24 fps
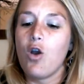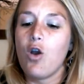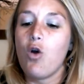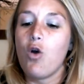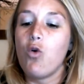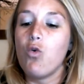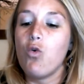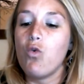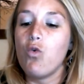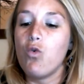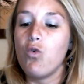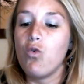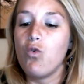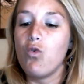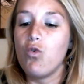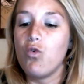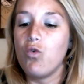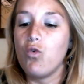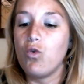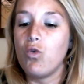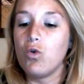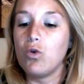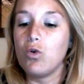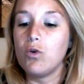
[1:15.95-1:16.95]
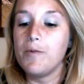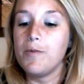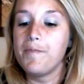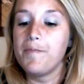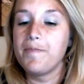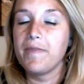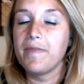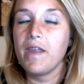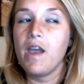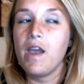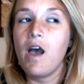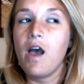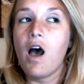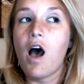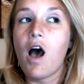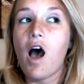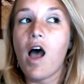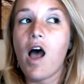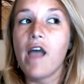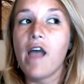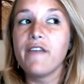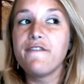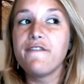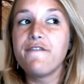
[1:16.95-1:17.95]
Ooh.
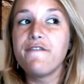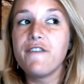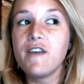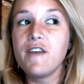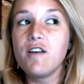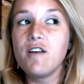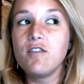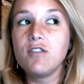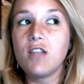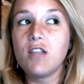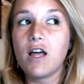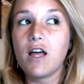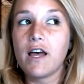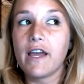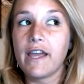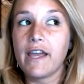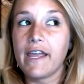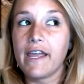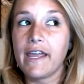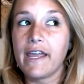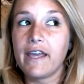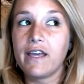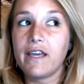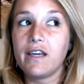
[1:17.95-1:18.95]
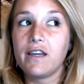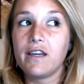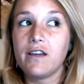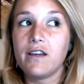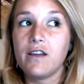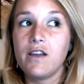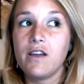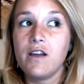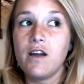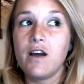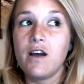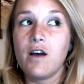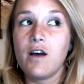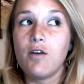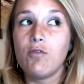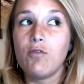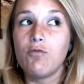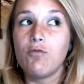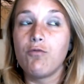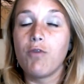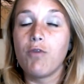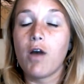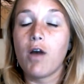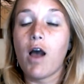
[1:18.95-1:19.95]
I feel like
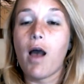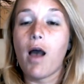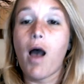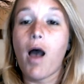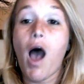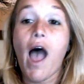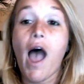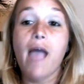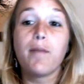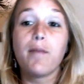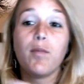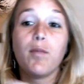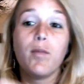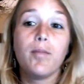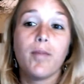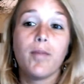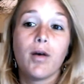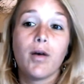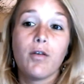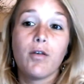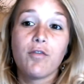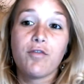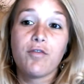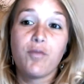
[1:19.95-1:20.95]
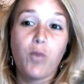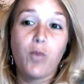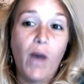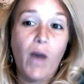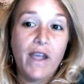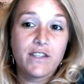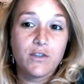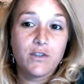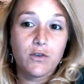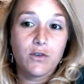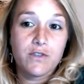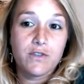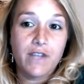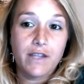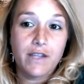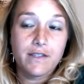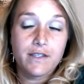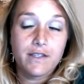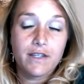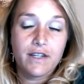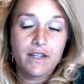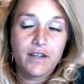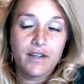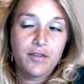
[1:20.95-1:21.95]
I'm way too
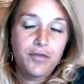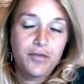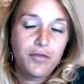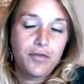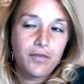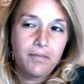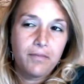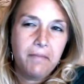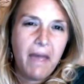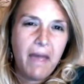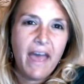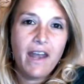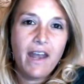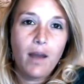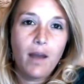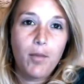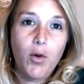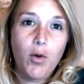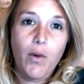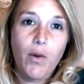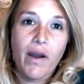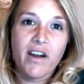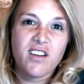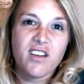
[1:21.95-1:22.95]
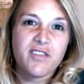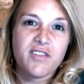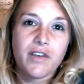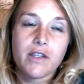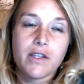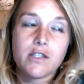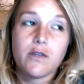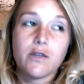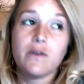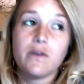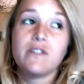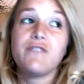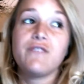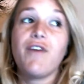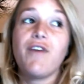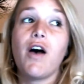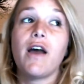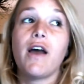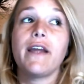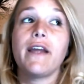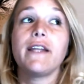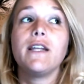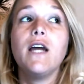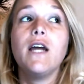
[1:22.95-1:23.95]
sensitive and I'm aware of it, so it's
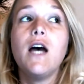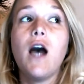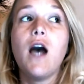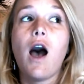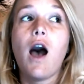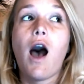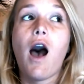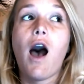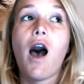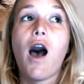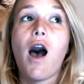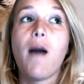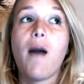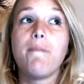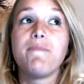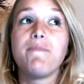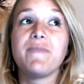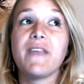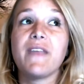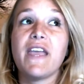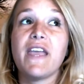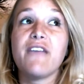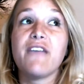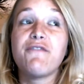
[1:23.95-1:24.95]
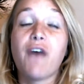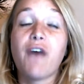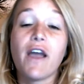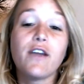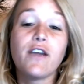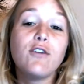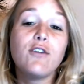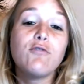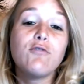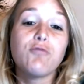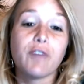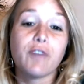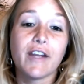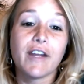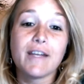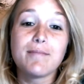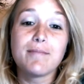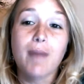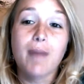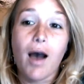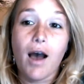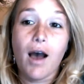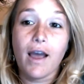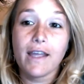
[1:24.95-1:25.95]
fine um, if I could read
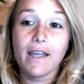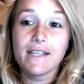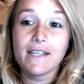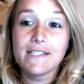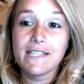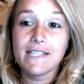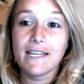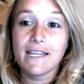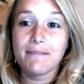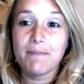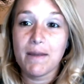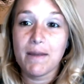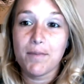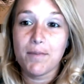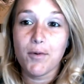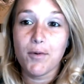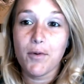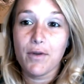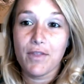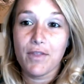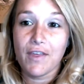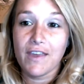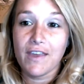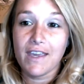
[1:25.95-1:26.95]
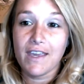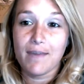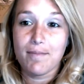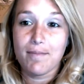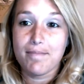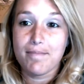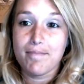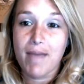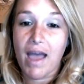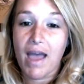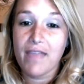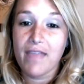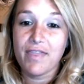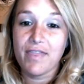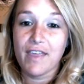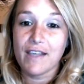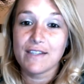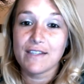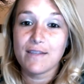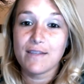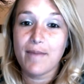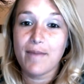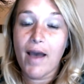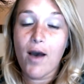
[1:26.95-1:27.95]
minds and people were thinking bad
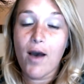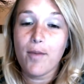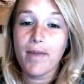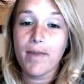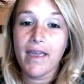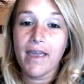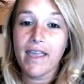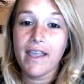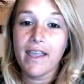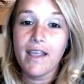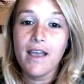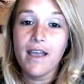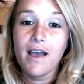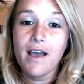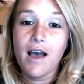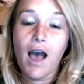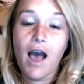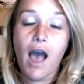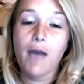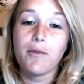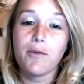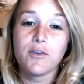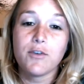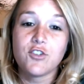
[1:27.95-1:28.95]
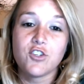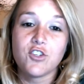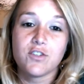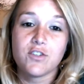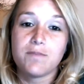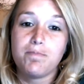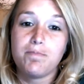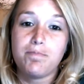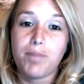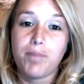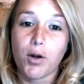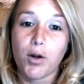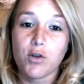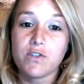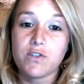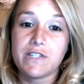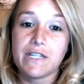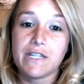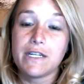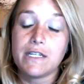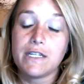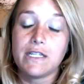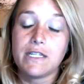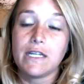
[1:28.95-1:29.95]
things about me, I would just burst
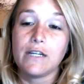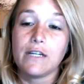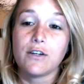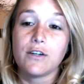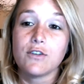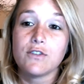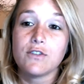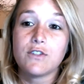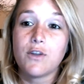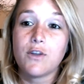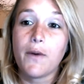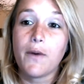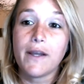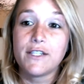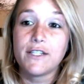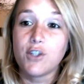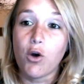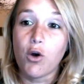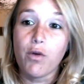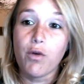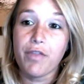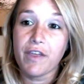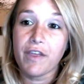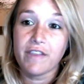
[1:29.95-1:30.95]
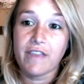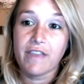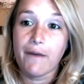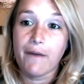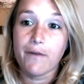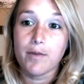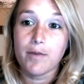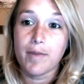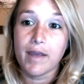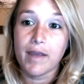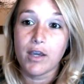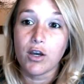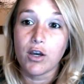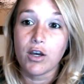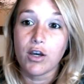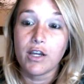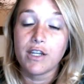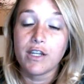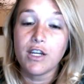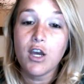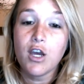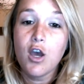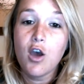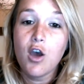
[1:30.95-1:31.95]
into tears. So I don't think that would be
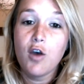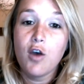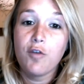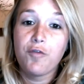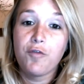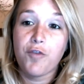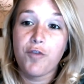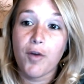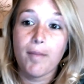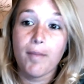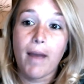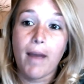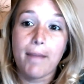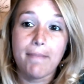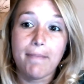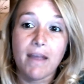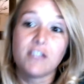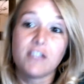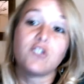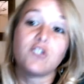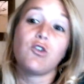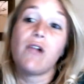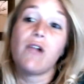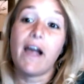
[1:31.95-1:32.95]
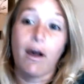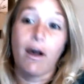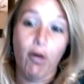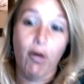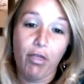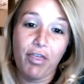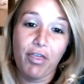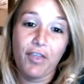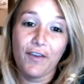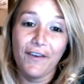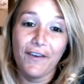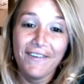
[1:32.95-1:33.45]
good for my mental health.